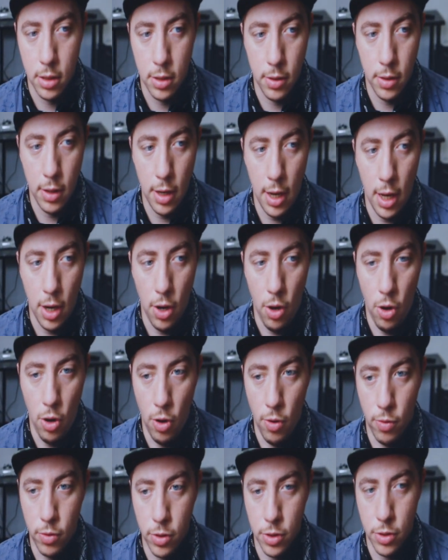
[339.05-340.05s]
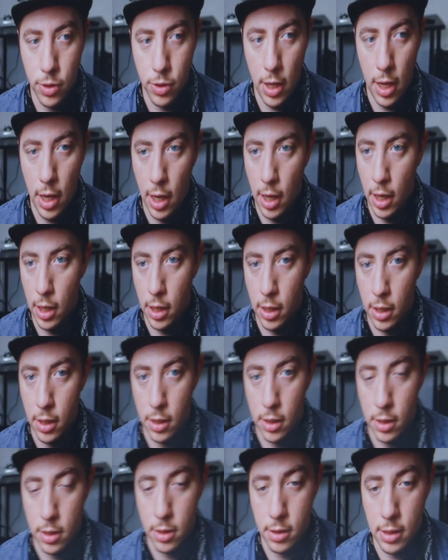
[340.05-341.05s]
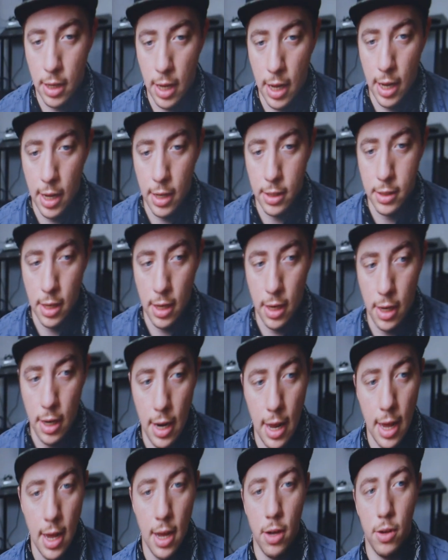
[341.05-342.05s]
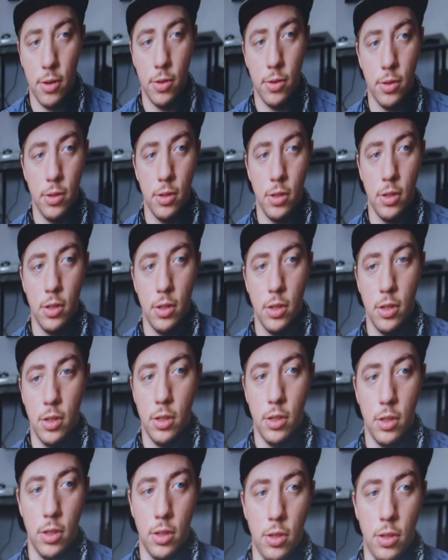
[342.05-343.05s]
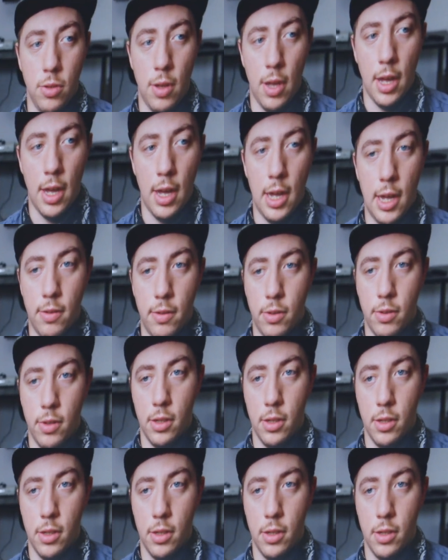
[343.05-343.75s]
and overscan the sides. And now you have